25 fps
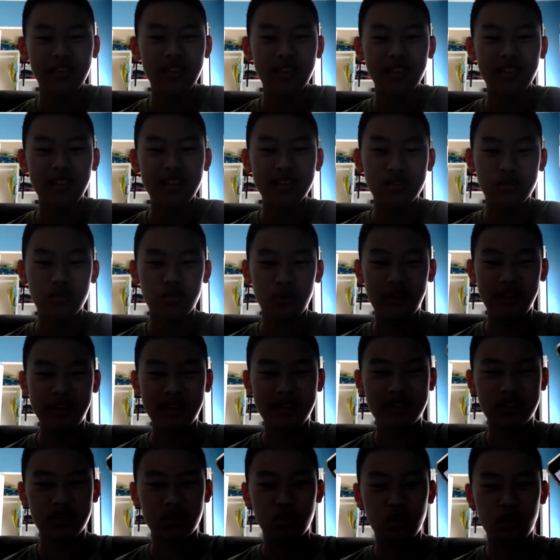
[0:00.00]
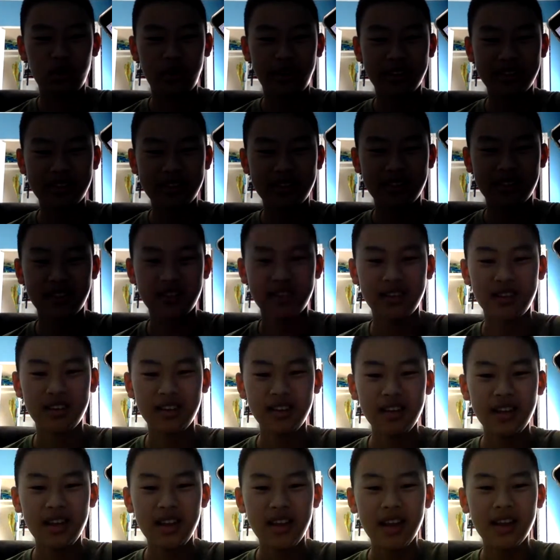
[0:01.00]
let's read through it.
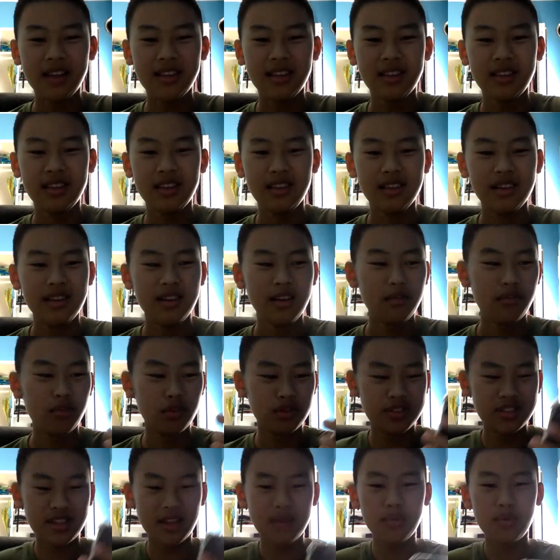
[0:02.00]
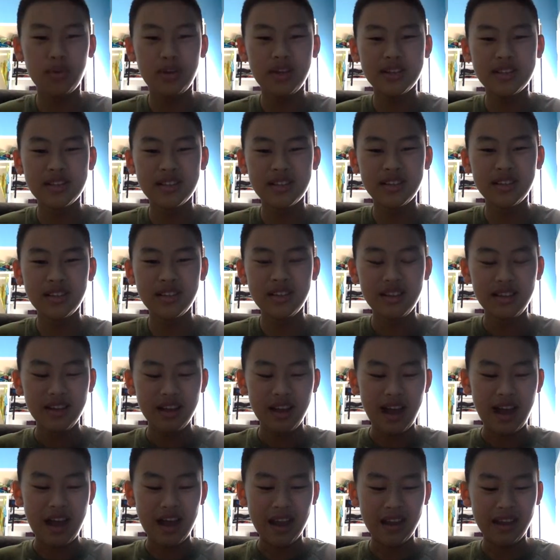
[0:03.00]
And for some reason,
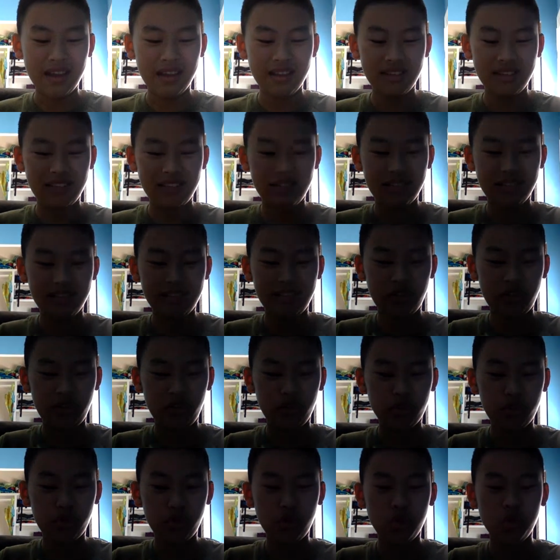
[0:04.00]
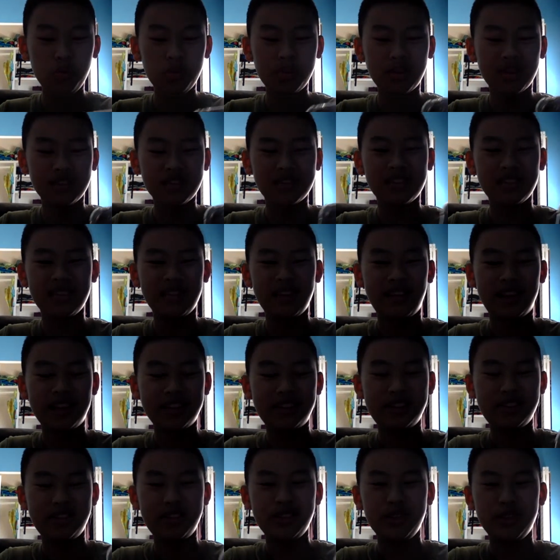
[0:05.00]
YouTube doesn't
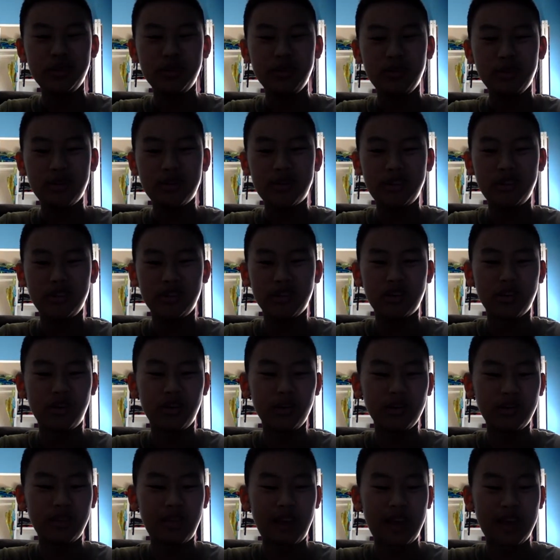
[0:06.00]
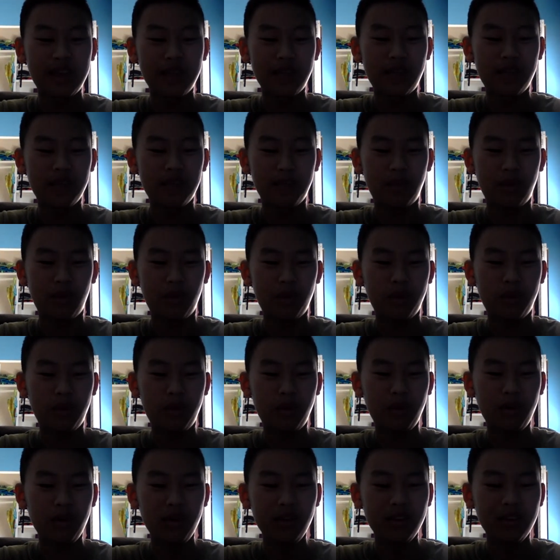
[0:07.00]
let you to go live on
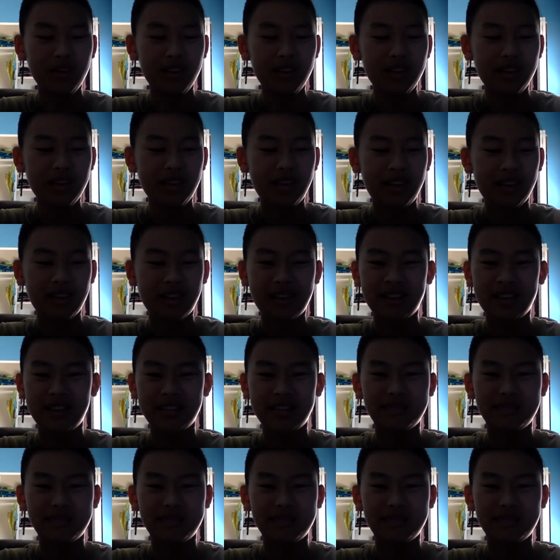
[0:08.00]
mobile. Like